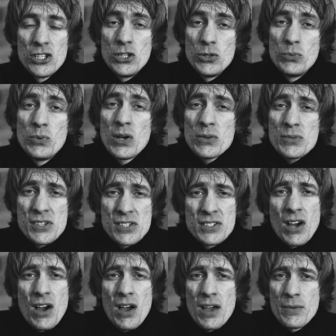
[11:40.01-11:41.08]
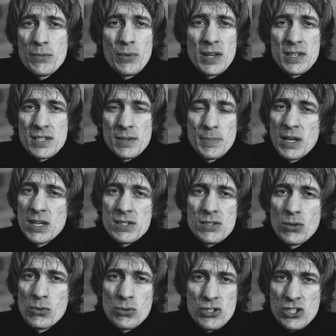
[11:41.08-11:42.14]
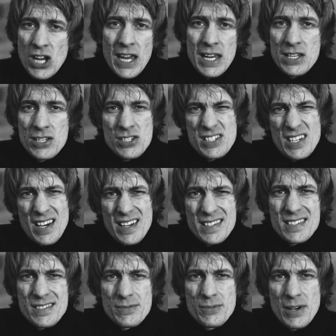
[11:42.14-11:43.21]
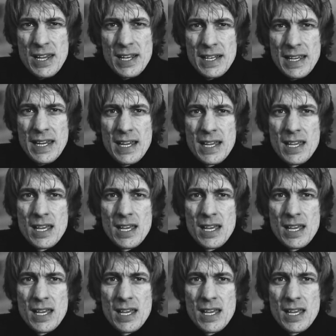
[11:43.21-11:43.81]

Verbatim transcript: You will start in winter because all change does, really.